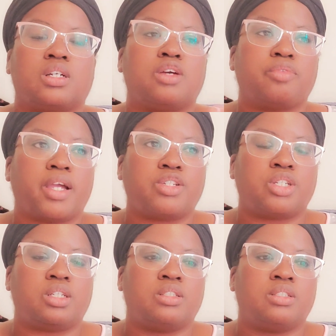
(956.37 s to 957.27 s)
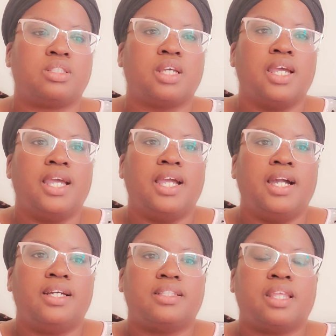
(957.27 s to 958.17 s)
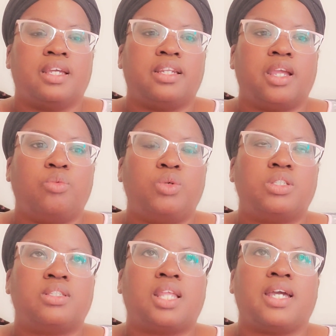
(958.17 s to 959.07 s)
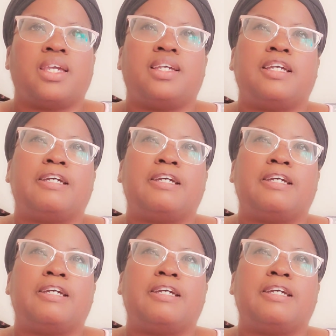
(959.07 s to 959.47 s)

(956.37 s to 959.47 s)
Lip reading: corrections, then it was like